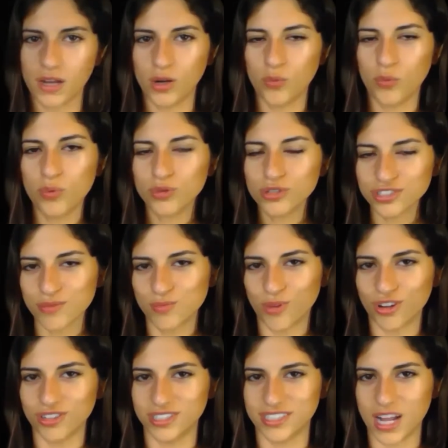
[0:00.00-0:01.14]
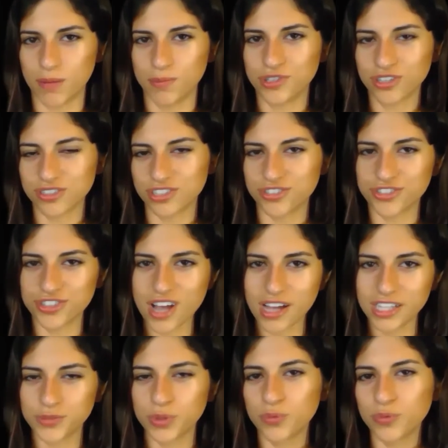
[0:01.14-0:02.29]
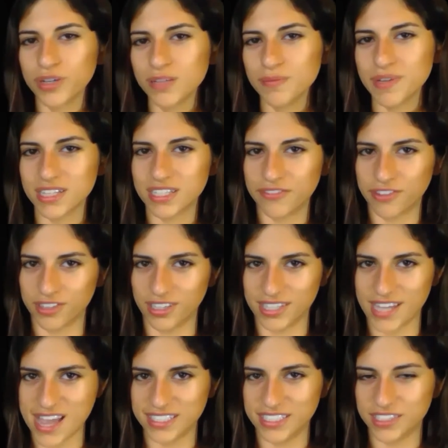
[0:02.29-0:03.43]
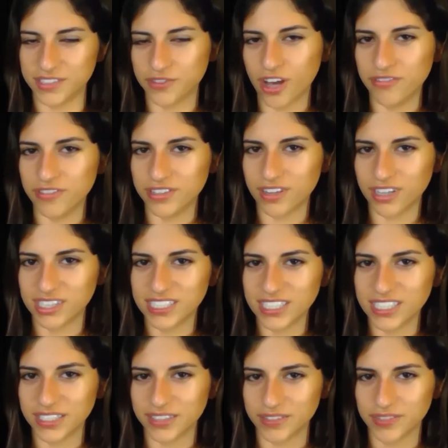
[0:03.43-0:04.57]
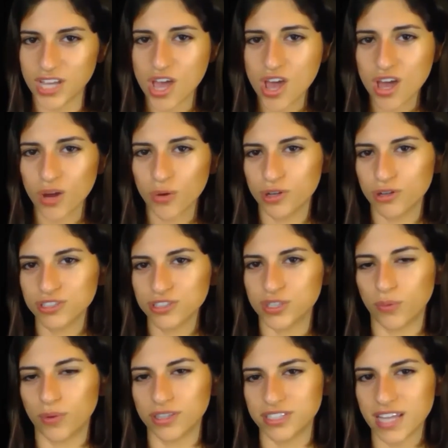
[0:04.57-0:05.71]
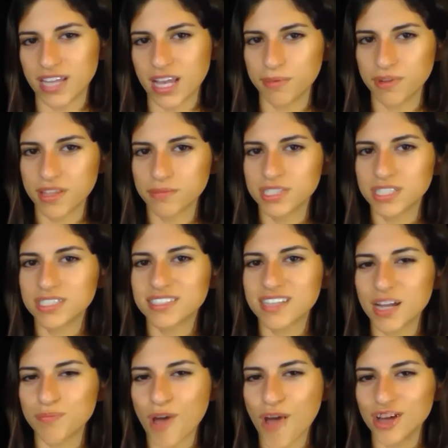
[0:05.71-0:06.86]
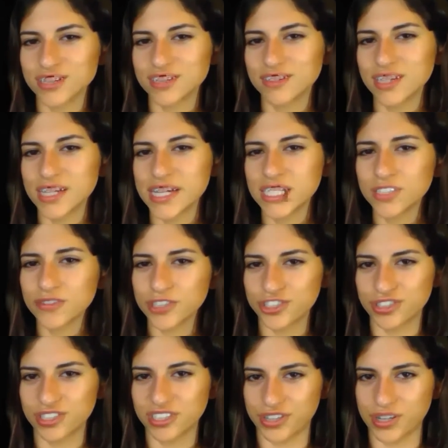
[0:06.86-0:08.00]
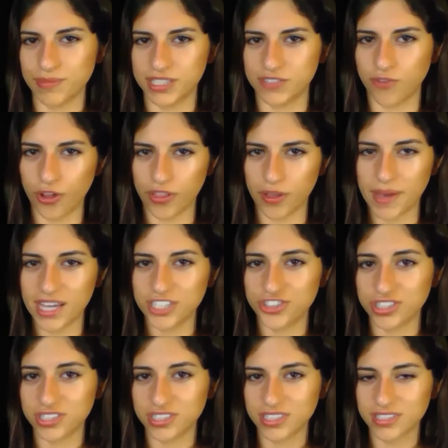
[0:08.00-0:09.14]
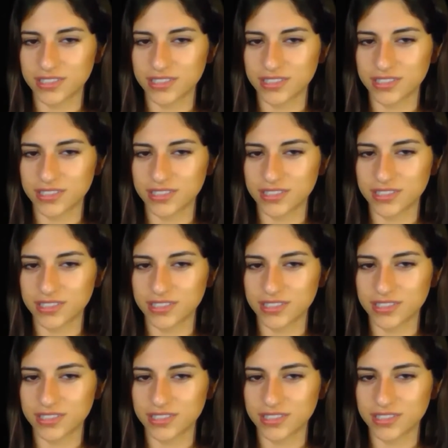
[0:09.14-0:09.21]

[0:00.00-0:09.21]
We want our model to help doctors triage what will be the difficult cases of COVID-19. We also want to enable them to design personal, individual treatments for their patients.